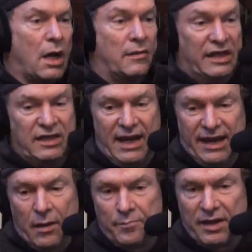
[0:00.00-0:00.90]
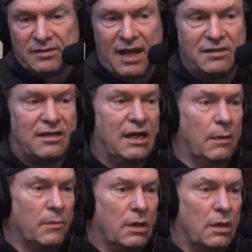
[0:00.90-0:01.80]
Indiana, Big Ten
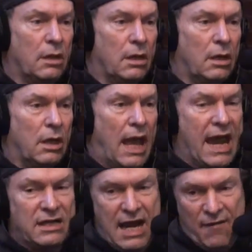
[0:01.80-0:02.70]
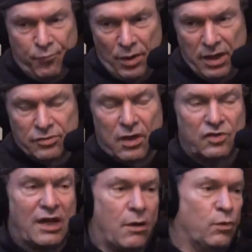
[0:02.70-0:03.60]
team. 8.5-point
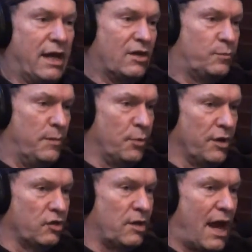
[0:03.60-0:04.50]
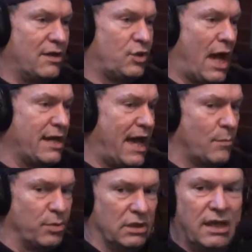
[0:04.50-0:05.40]
underdogs. Now, I would ask people this. I got to
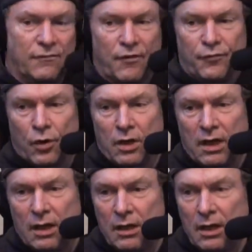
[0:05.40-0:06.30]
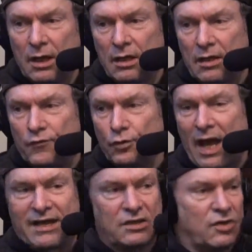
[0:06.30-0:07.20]
believe if you're going to, if you
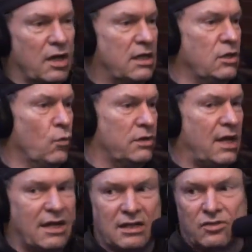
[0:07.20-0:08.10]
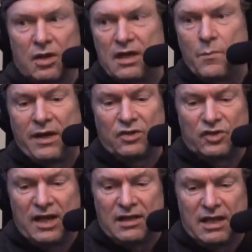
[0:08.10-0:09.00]
like Kentucky, you would take Kentucky minus
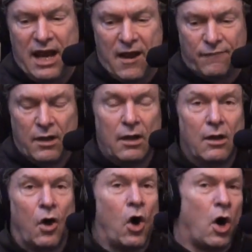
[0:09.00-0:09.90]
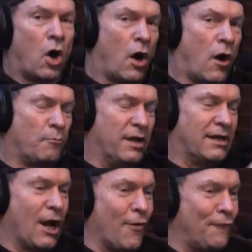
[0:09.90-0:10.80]
the 8.5. Oh, be
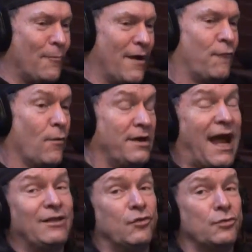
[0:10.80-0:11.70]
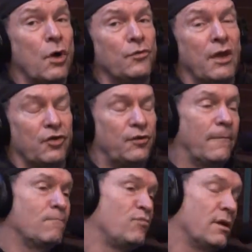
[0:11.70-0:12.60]
careful, my friend. I do know this.
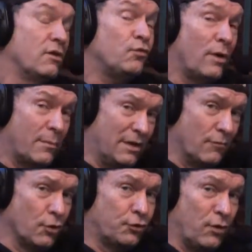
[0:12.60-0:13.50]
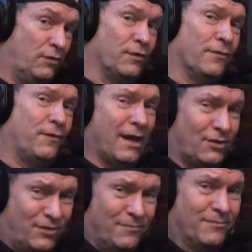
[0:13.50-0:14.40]
This one, I'm going to give a little treat for the
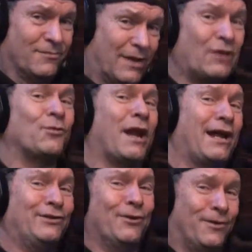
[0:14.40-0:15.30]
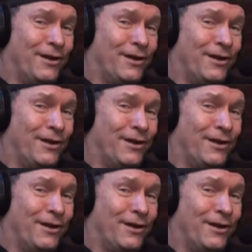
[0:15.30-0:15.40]
fans. That's what I do.